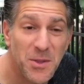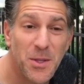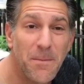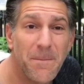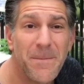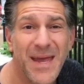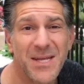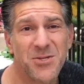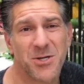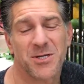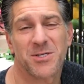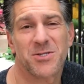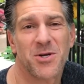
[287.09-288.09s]
The
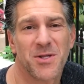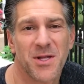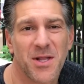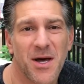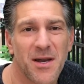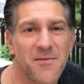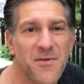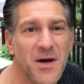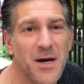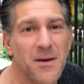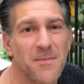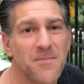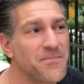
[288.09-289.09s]
major concern that a lot of
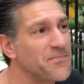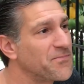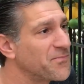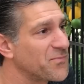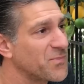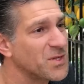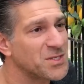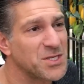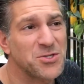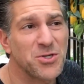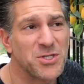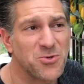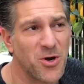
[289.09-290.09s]
um,
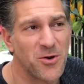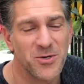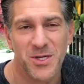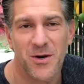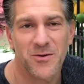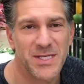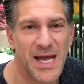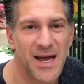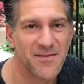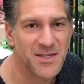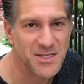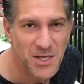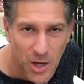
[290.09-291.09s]
citrus growers always
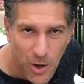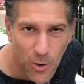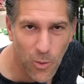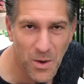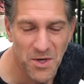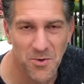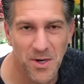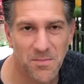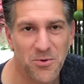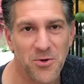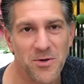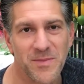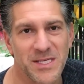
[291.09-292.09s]
have is, when do I
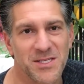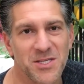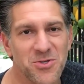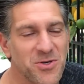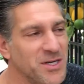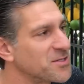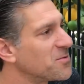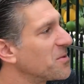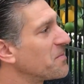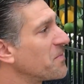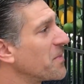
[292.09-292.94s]
prune my citrus?